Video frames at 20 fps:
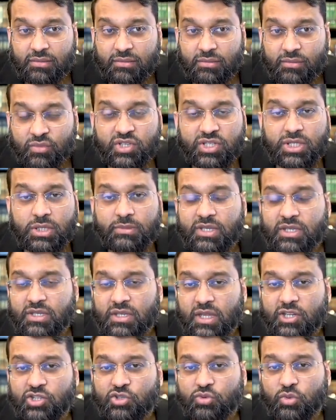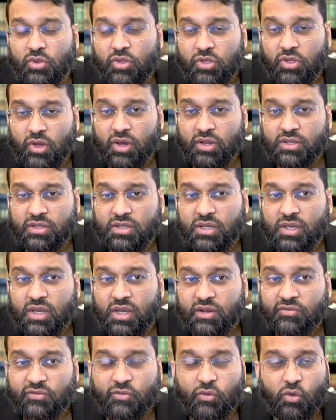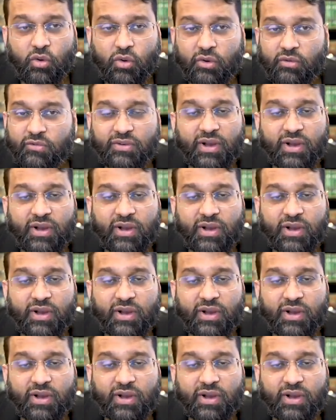Muslim intellectual thought for